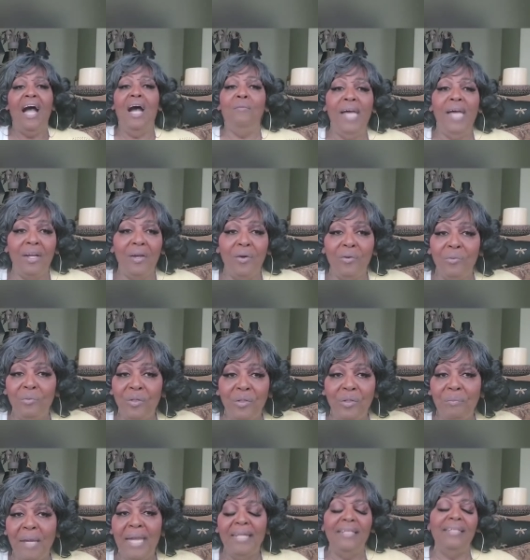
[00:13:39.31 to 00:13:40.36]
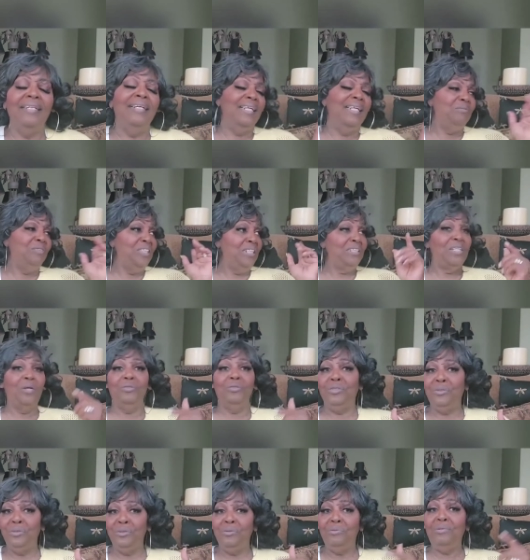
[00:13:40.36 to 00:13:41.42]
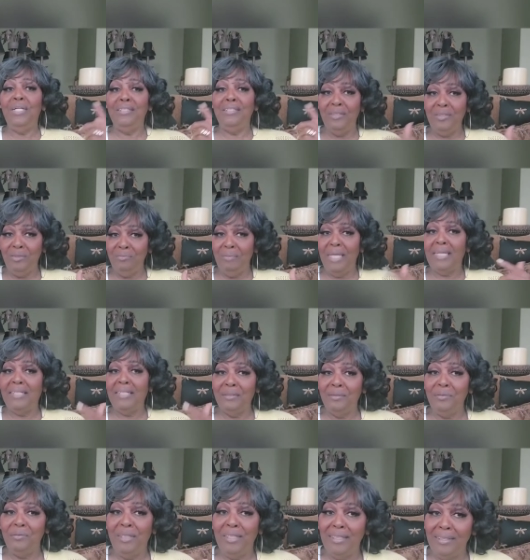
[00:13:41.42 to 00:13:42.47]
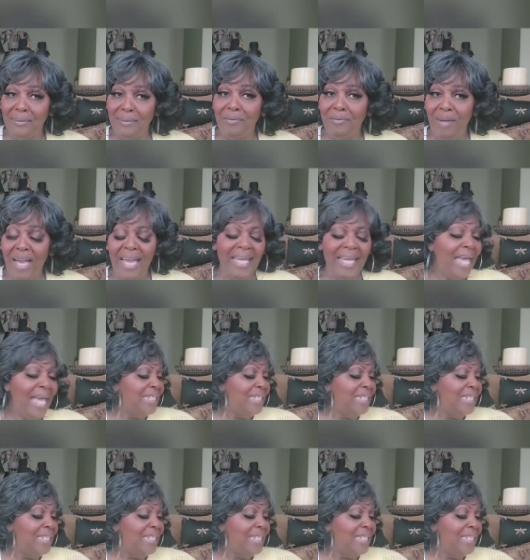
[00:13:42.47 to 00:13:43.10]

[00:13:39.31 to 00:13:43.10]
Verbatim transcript: I'm not going to worry about it, honey. I'm just going to do what it do, make it do what it do, right?